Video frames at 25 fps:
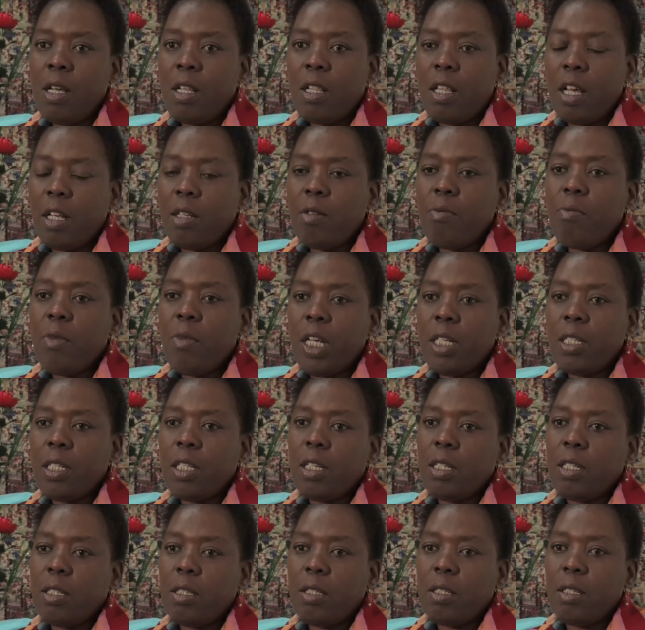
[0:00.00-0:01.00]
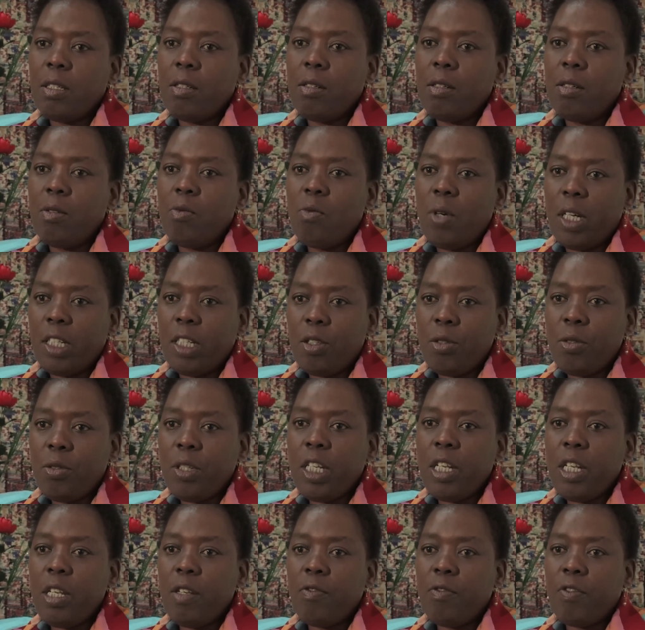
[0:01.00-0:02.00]
that makes us want to
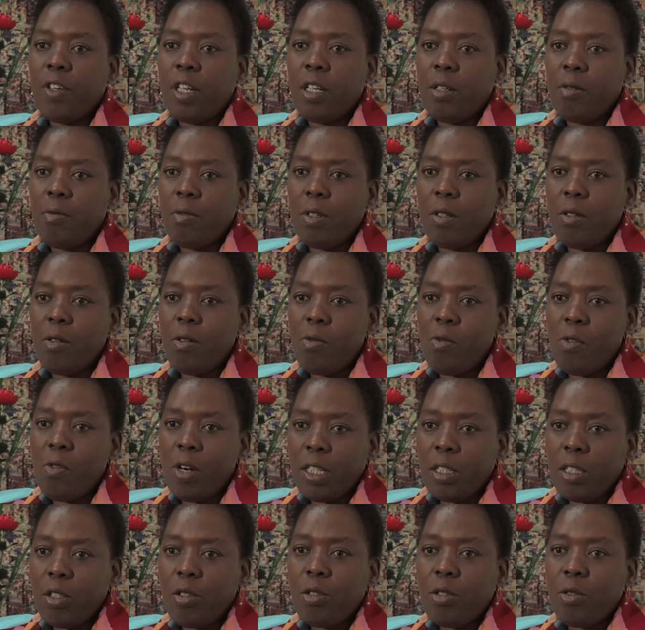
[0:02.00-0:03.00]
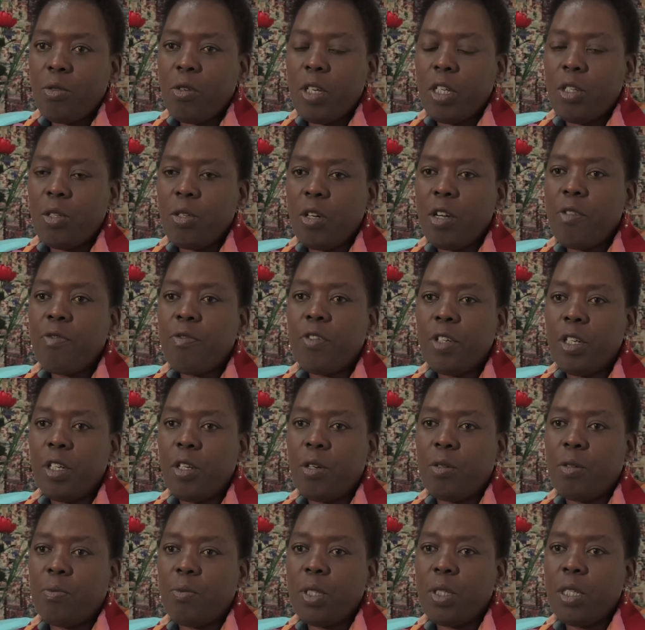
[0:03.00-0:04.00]
live and want to enjoy
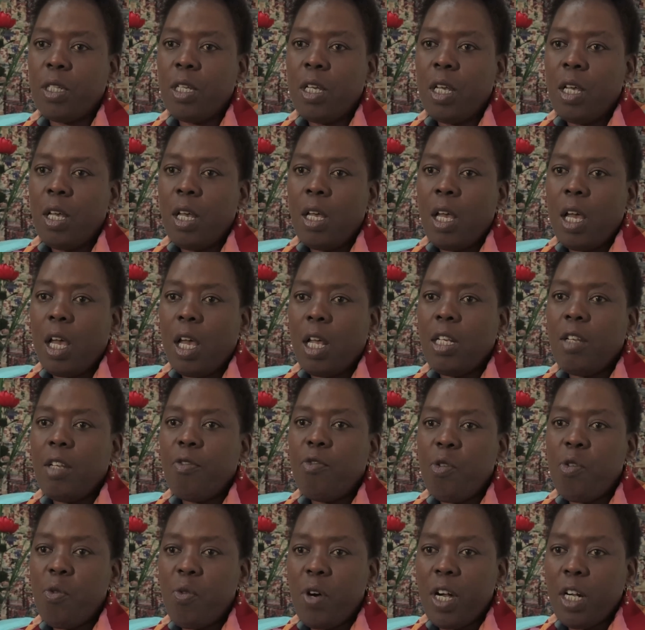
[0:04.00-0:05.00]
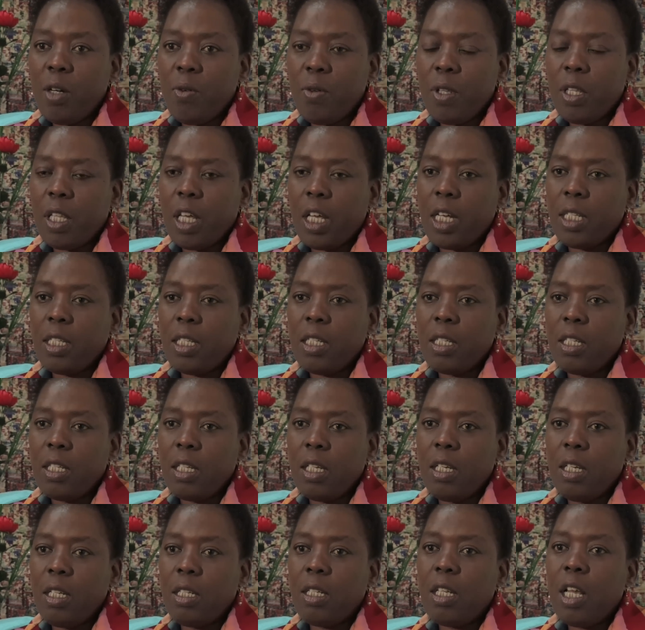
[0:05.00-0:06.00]
freedoms. And if we work with that,
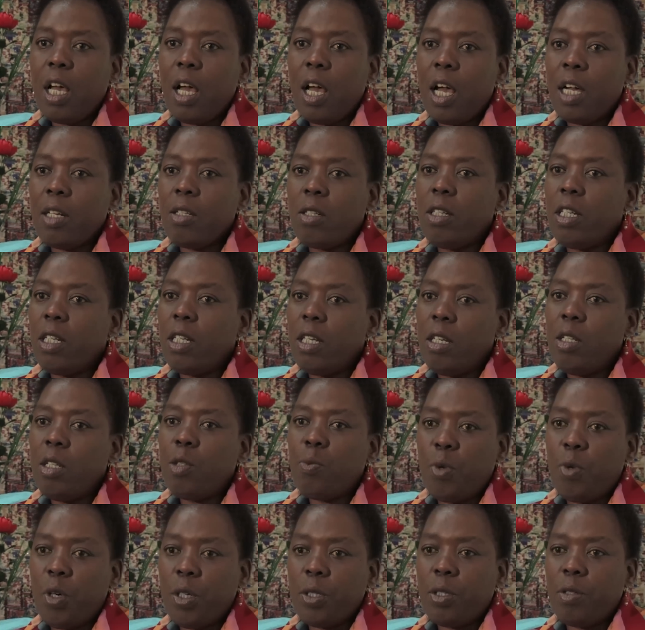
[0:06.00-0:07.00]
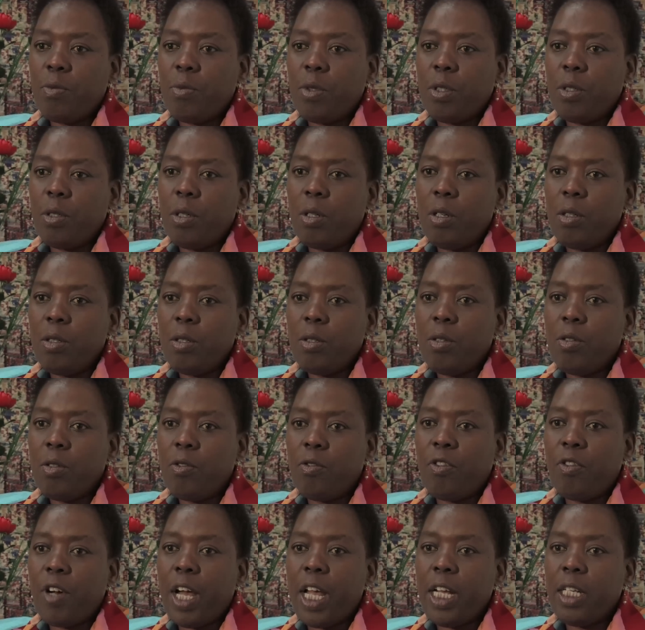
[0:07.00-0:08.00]
it actually is possible to
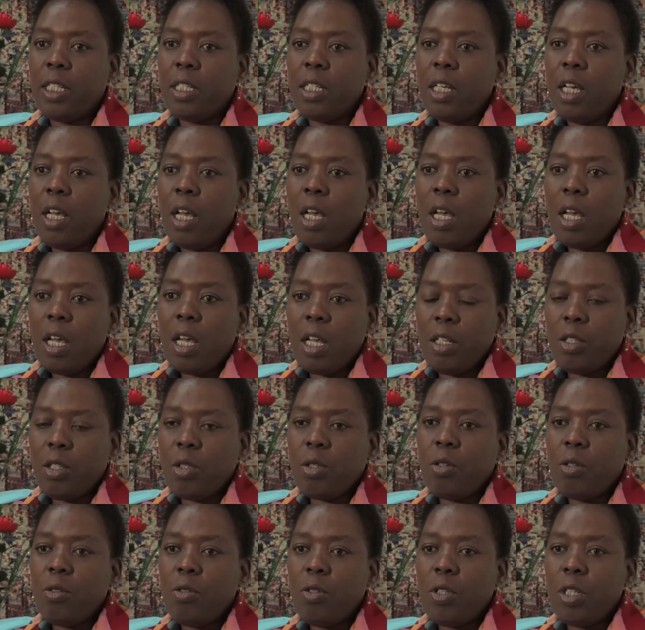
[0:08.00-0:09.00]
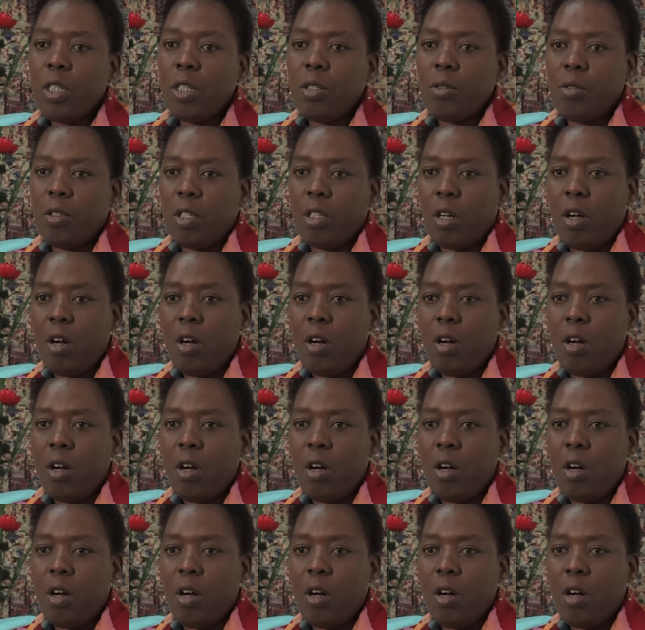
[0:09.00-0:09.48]
find a solution to the